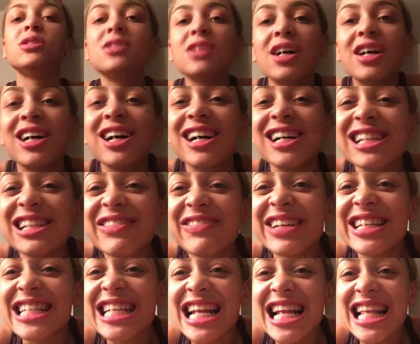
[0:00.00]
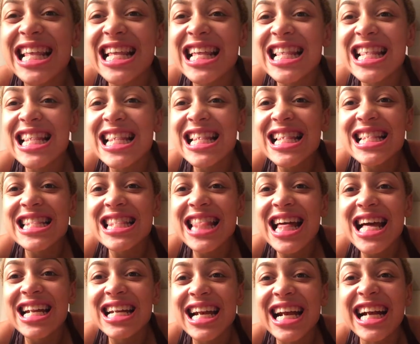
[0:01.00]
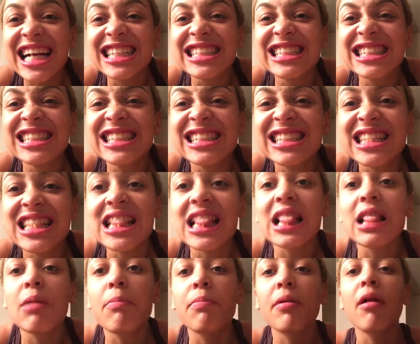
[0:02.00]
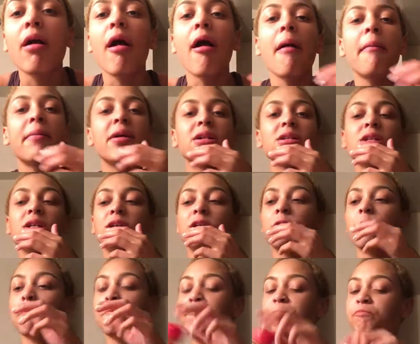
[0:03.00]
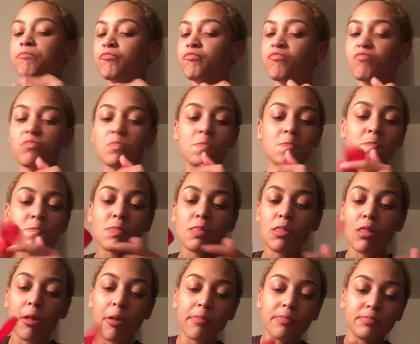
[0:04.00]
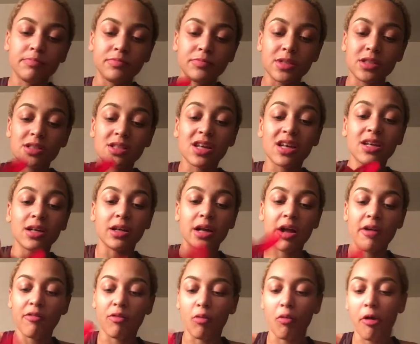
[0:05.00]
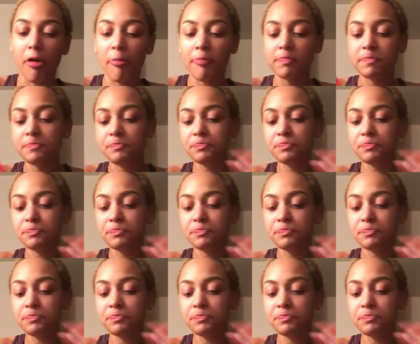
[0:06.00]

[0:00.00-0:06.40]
stuck all in my teeth. Down there, behind my teeth. It's getting everywhere.